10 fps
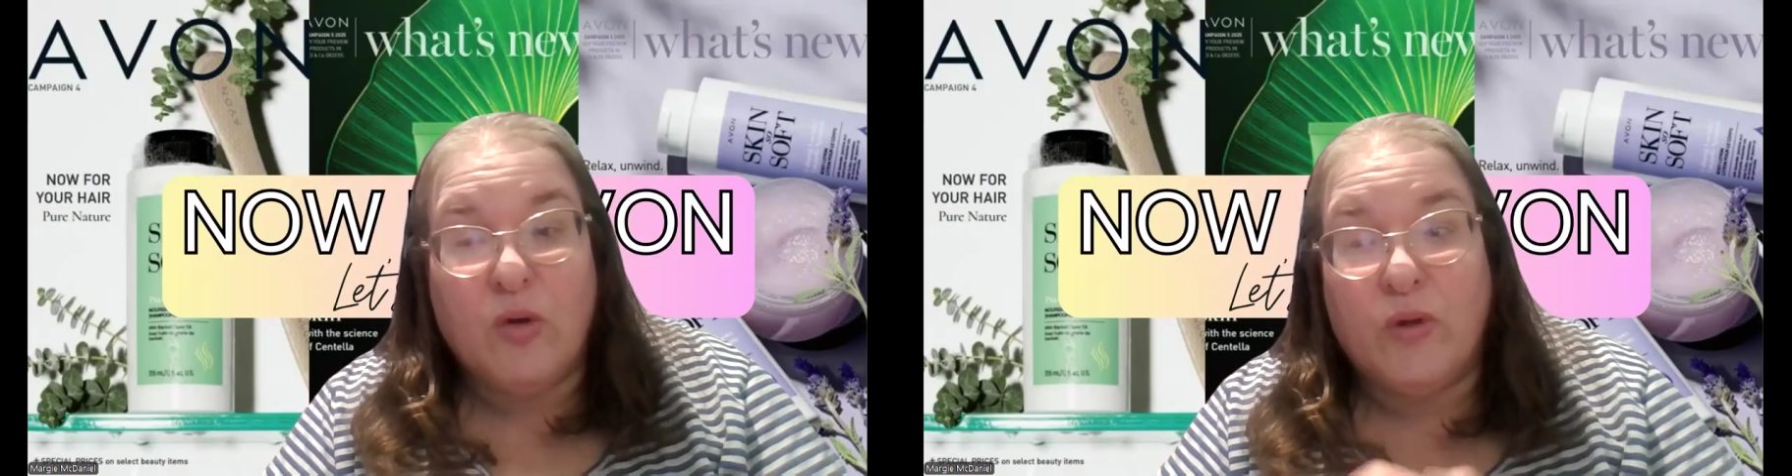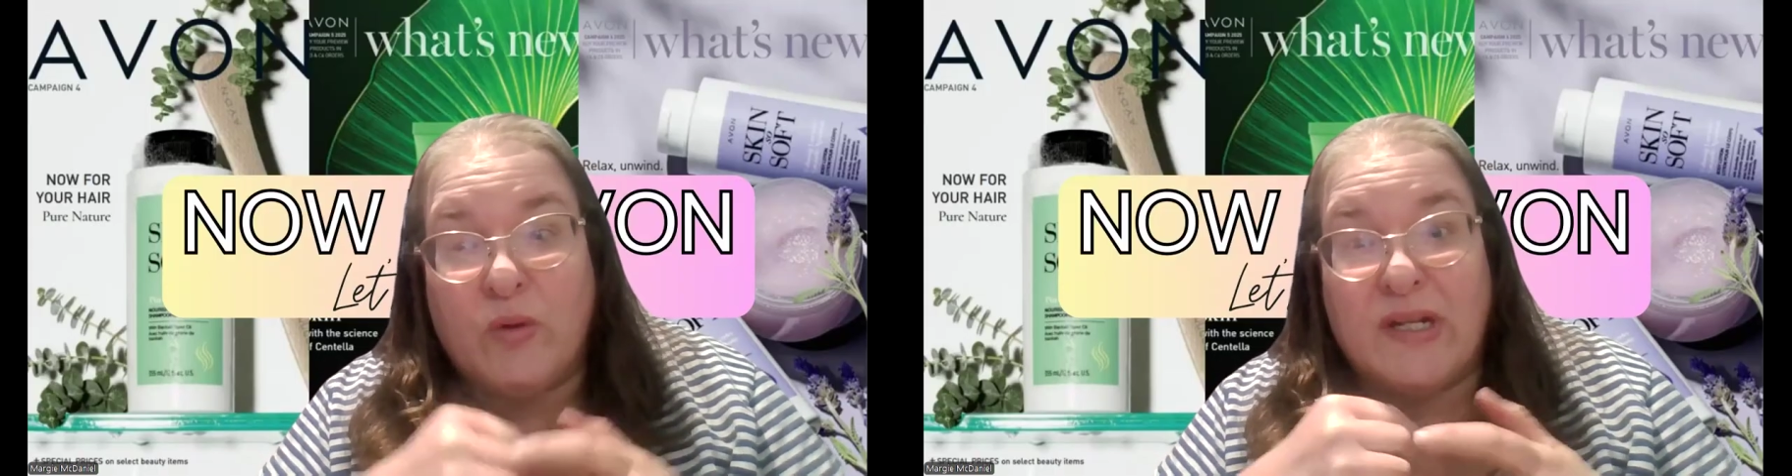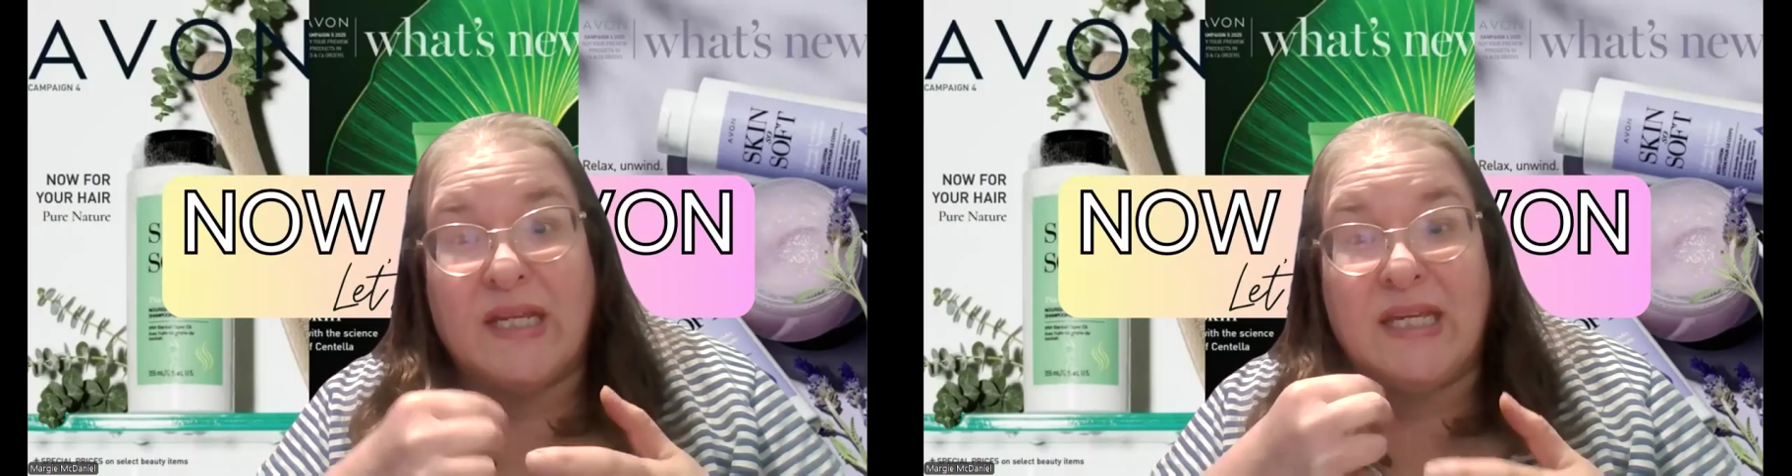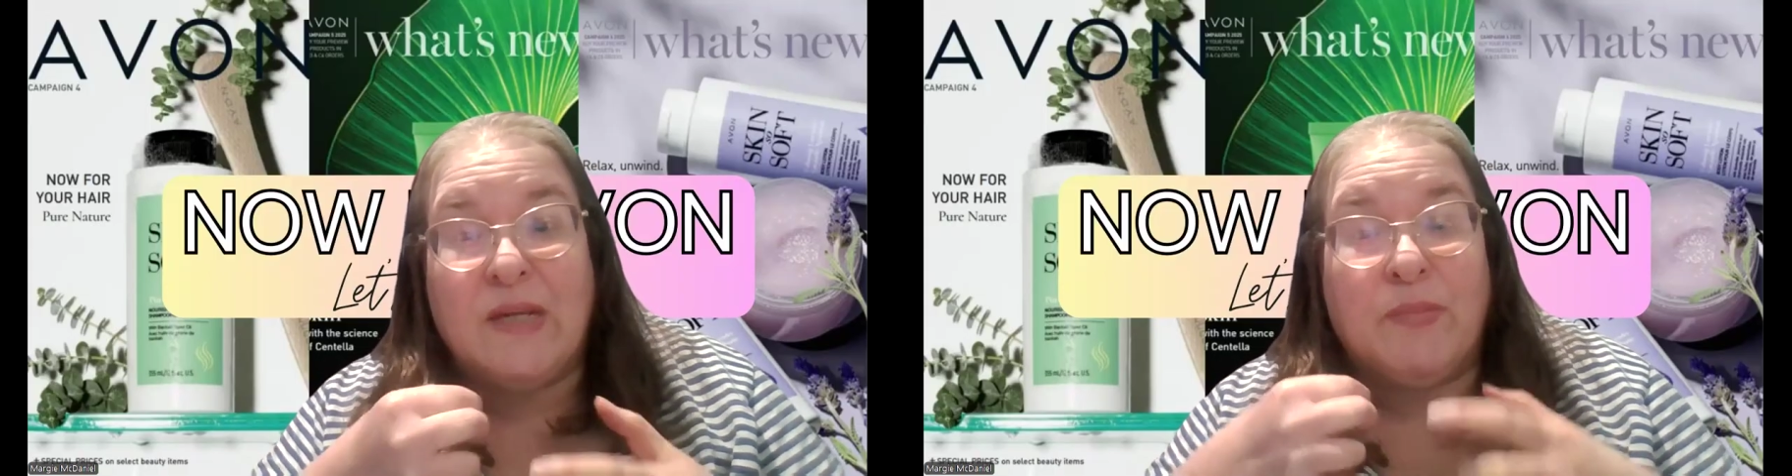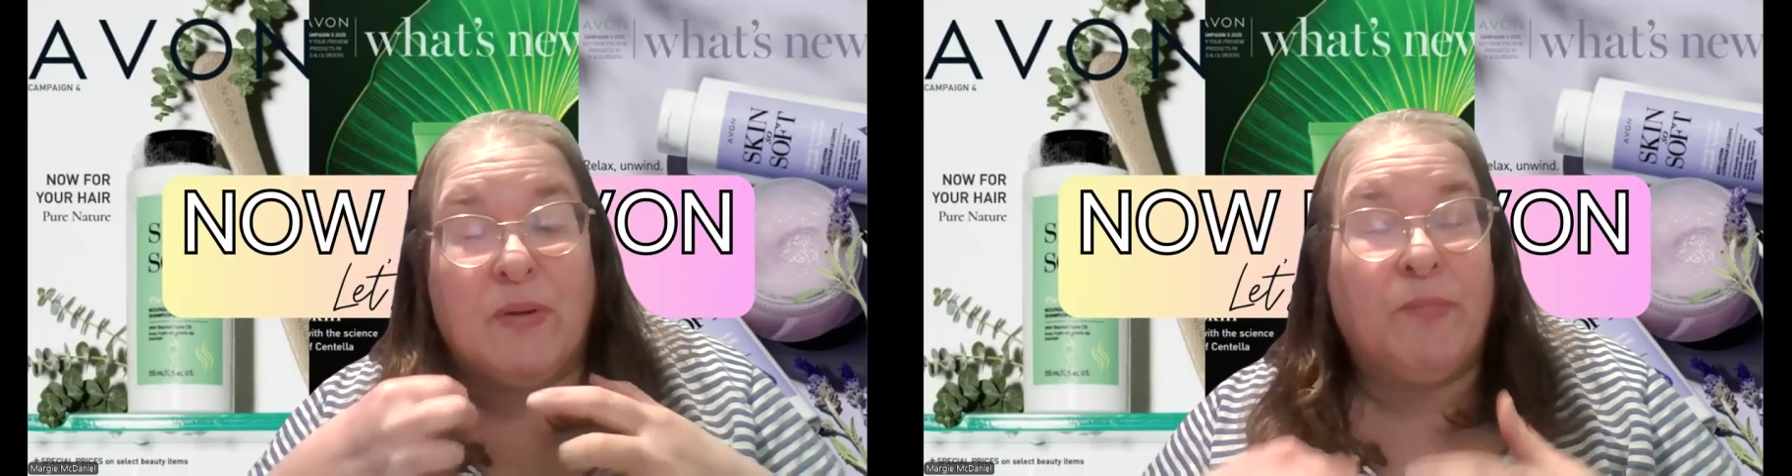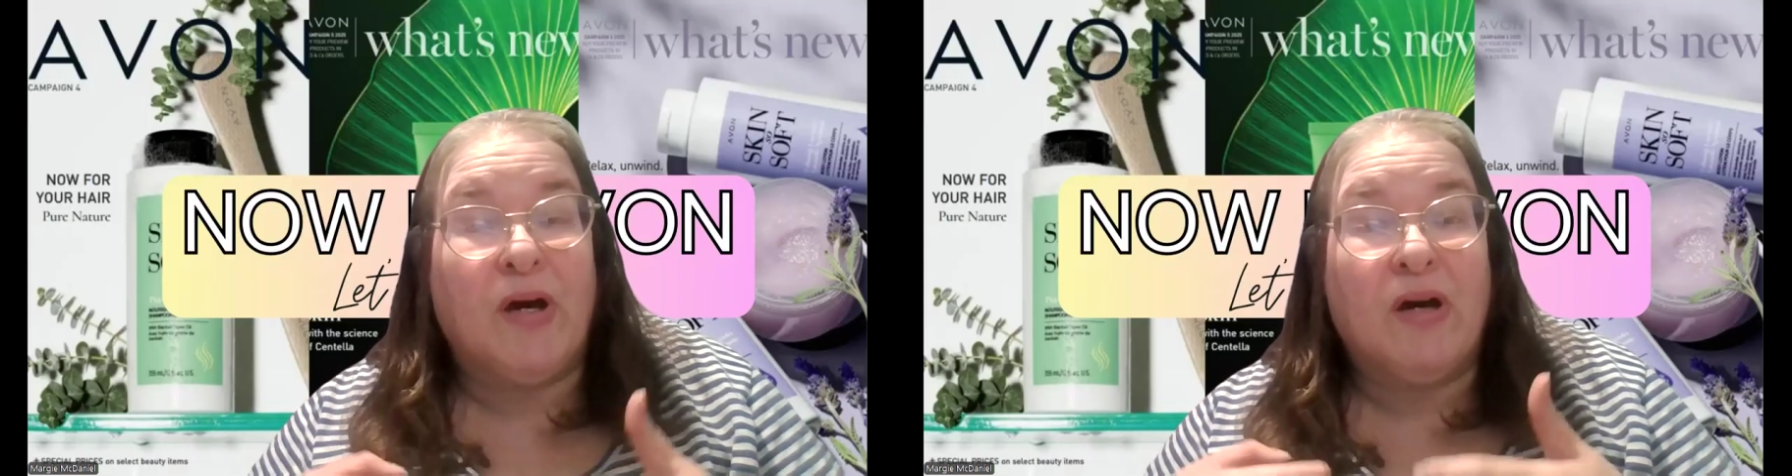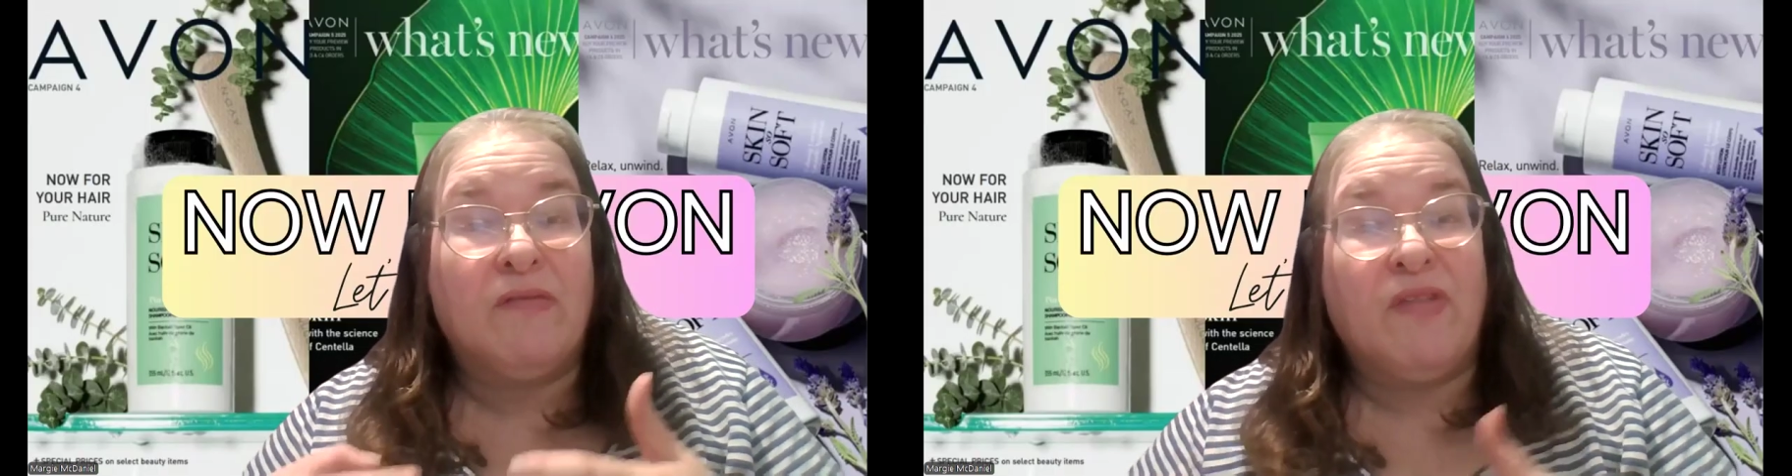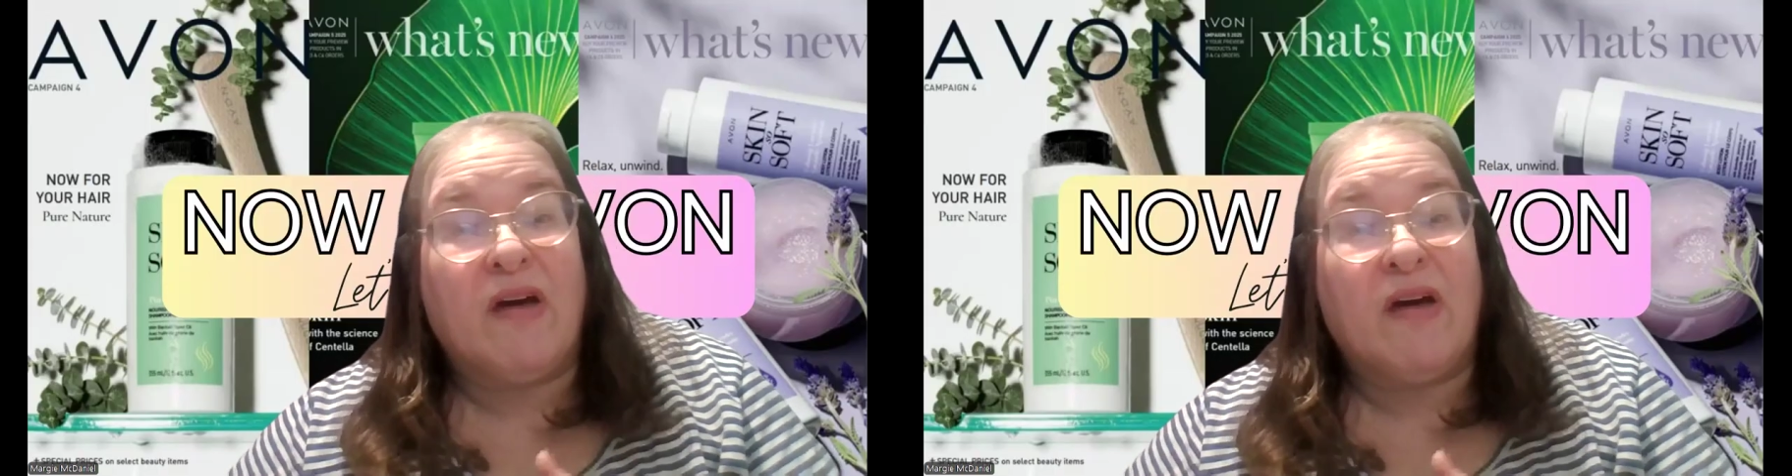We want to keep above